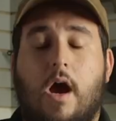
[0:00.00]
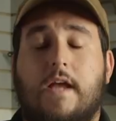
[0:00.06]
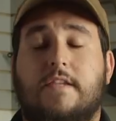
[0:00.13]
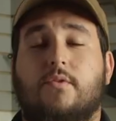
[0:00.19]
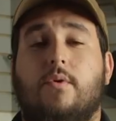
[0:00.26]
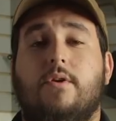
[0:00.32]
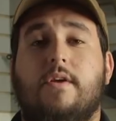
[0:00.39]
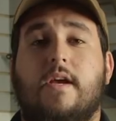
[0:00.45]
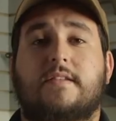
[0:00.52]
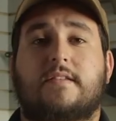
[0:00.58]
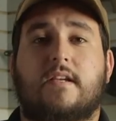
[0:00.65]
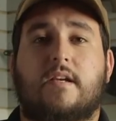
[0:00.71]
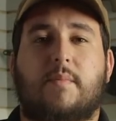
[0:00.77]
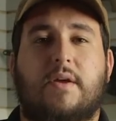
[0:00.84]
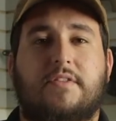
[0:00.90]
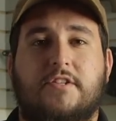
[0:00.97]
Uh, so what do you guys
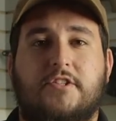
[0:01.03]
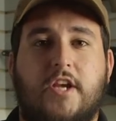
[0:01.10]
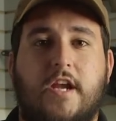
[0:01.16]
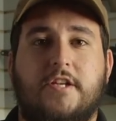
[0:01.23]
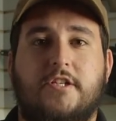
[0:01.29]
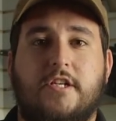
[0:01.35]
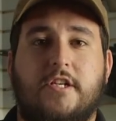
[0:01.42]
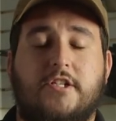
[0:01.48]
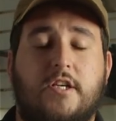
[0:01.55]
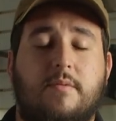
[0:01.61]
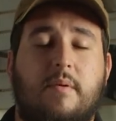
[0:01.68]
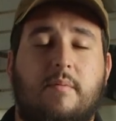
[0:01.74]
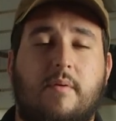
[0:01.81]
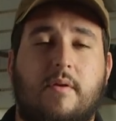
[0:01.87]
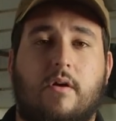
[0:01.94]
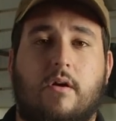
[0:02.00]
think about the JG
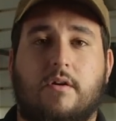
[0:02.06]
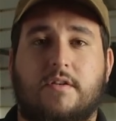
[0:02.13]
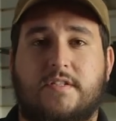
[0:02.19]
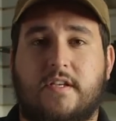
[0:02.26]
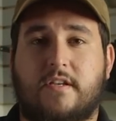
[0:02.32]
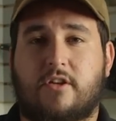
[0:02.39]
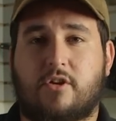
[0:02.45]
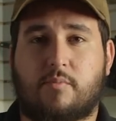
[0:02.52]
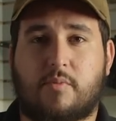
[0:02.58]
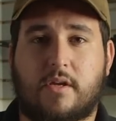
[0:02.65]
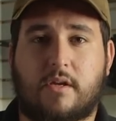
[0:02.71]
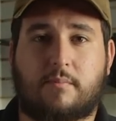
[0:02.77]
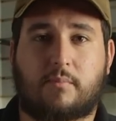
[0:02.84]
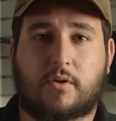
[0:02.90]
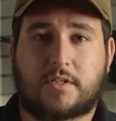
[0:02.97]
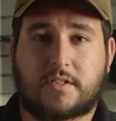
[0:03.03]
GBBR CQB?
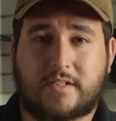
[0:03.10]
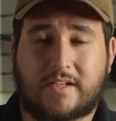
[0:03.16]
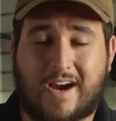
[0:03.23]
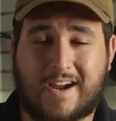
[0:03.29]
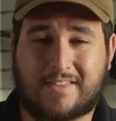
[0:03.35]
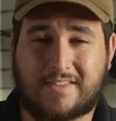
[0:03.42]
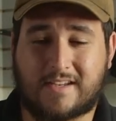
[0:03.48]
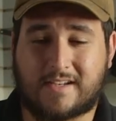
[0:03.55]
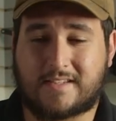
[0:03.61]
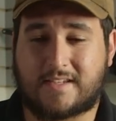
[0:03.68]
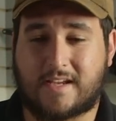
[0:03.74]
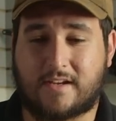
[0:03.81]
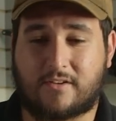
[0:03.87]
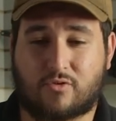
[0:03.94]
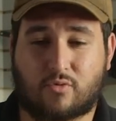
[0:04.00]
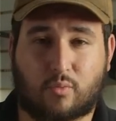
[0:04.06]
Personally, I think it's
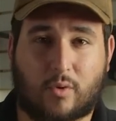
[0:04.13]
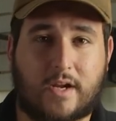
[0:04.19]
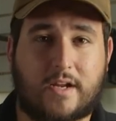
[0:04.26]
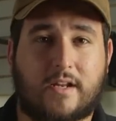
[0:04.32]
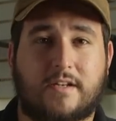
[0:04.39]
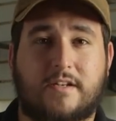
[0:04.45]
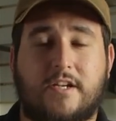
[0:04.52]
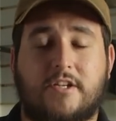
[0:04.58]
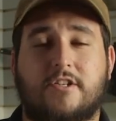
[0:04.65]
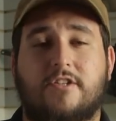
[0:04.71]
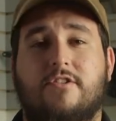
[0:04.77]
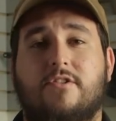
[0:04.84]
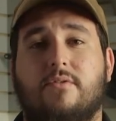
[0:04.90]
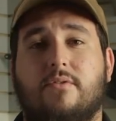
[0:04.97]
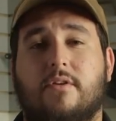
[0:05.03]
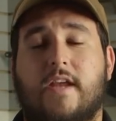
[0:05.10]
a great addition
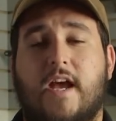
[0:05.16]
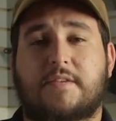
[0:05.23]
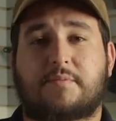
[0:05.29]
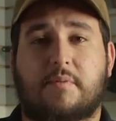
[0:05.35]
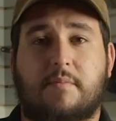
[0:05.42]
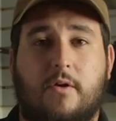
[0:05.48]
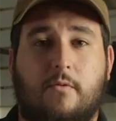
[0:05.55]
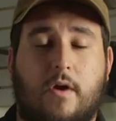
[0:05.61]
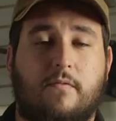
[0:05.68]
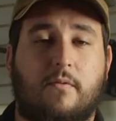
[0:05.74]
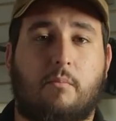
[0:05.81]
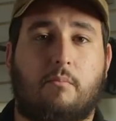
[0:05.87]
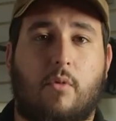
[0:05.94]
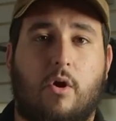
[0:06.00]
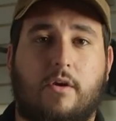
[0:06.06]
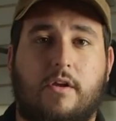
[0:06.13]
to the gas blowback rifle
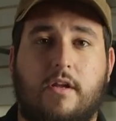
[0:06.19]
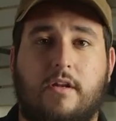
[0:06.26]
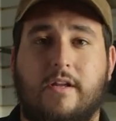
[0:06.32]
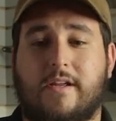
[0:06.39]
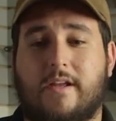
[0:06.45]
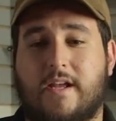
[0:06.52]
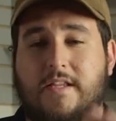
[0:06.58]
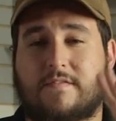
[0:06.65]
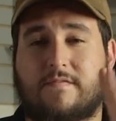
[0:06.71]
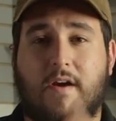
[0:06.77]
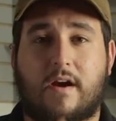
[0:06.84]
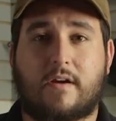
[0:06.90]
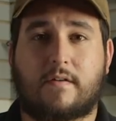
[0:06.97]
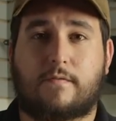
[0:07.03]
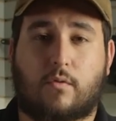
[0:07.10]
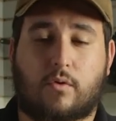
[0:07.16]
market. It's
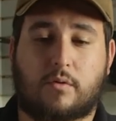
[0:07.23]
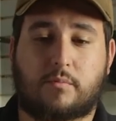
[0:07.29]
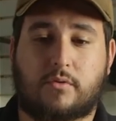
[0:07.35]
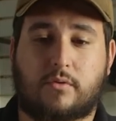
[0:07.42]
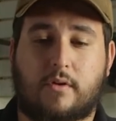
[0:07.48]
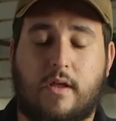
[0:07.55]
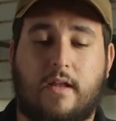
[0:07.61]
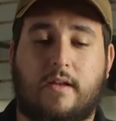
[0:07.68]
very affordable